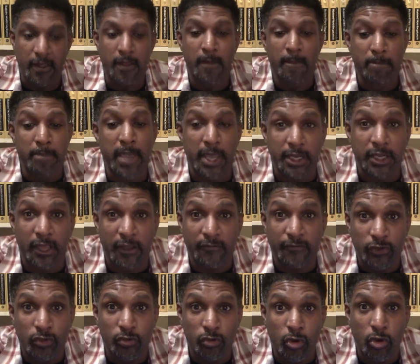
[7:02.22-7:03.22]
Many of
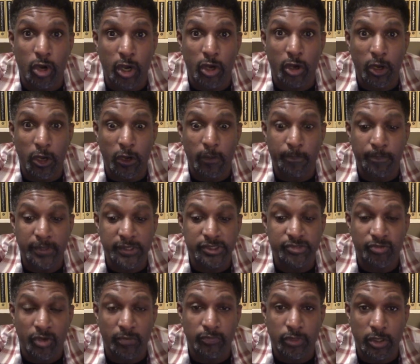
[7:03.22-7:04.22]
you caught herpes
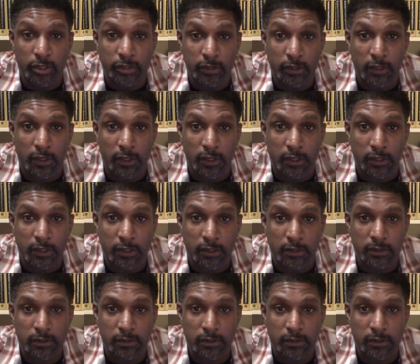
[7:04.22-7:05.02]
from your narc.